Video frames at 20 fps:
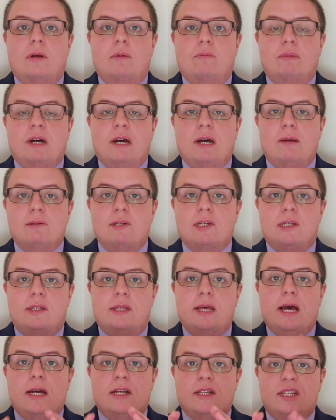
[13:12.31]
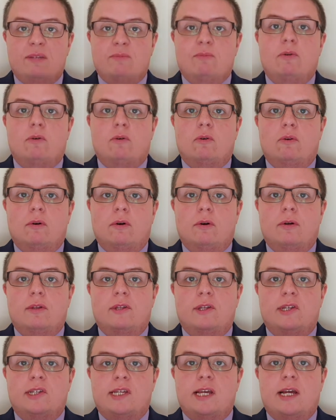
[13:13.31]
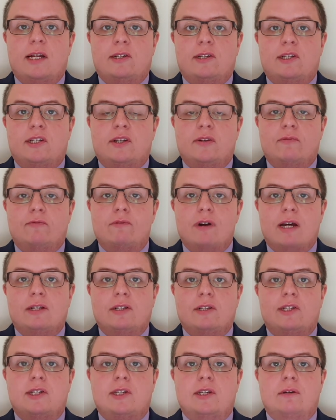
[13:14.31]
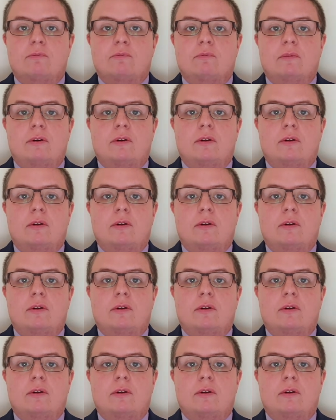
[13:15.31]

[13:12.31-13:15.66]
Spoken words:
Perhaps that's more the sense of ransom.